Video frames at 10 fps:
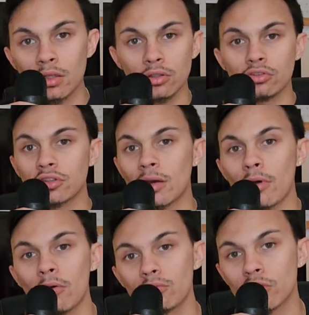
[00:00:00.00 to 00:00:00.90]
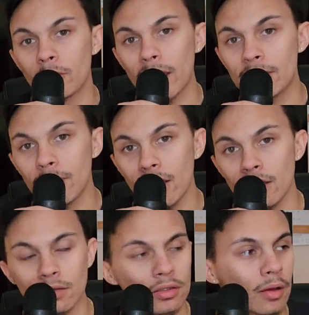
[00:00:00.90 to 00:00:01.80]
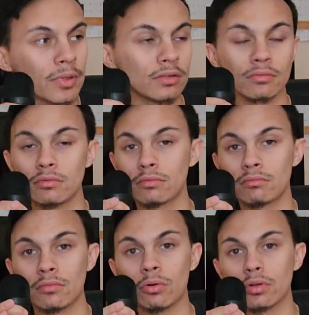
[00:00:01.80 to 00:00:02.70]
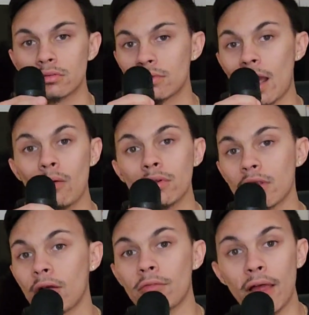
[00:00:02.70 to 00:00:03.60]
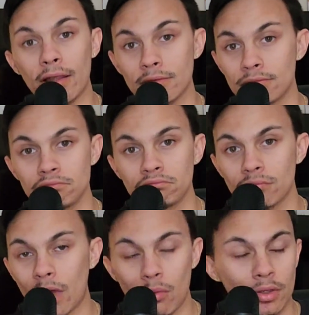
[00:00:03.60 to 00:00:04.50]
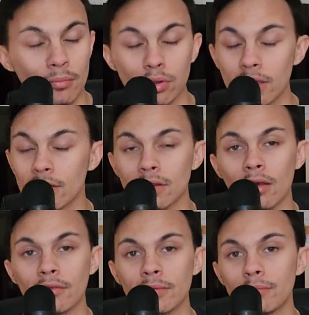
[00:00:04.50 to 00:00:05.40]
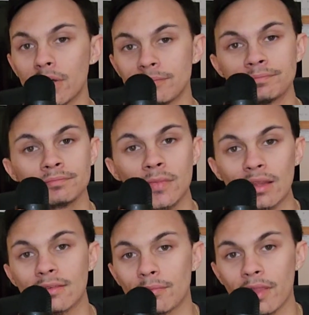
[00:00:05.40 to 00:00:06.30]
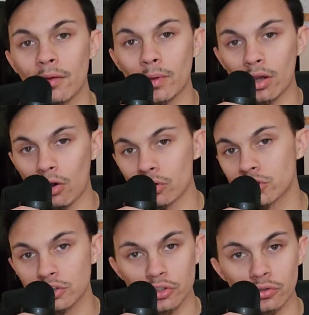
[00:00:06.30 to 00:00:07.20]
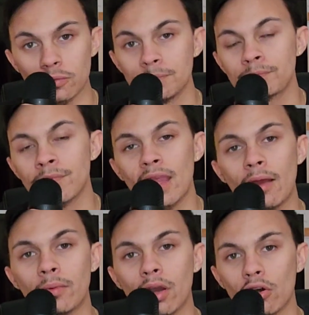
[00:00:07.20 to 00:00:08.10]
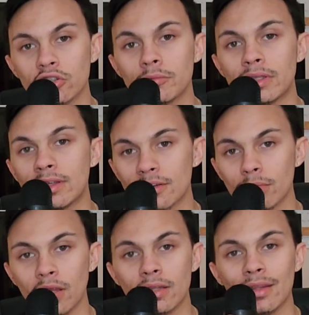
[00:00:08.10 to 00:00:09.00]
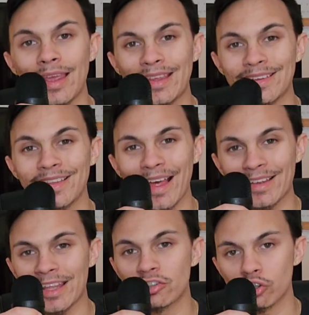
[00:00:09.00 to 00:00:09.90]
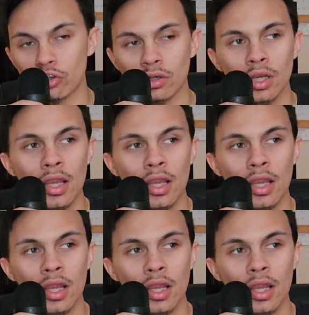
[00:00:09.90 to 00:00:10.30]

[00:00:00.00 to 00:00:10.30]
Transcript: You just come home to a made bed. I mean, well, I would love that. I would completely love it, but it's something that we all should do, and we all should be disciplined into that nature.